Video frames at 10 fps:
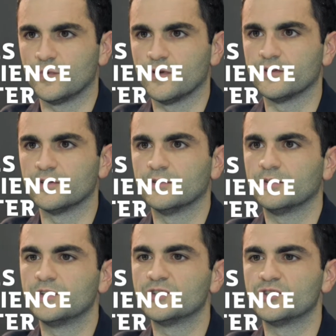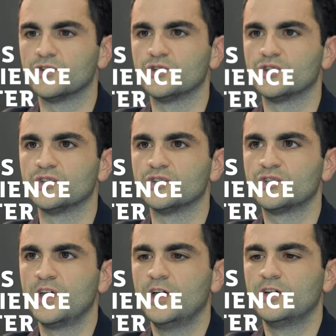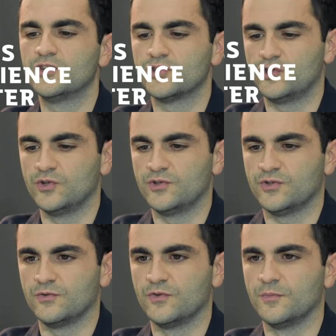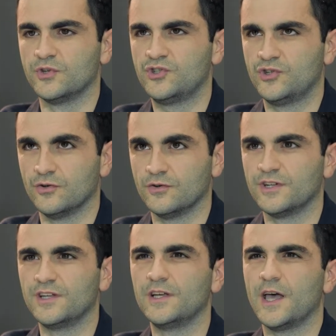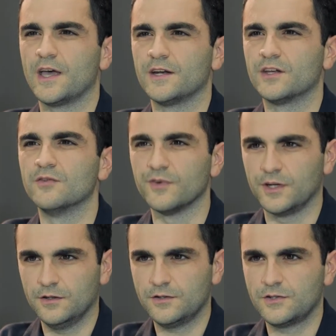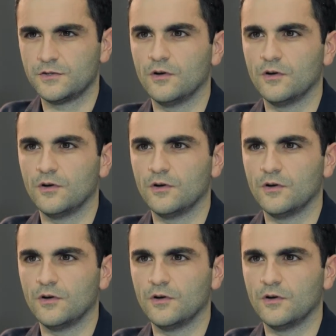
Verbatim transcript: to other institutions just due to the maturity and convenience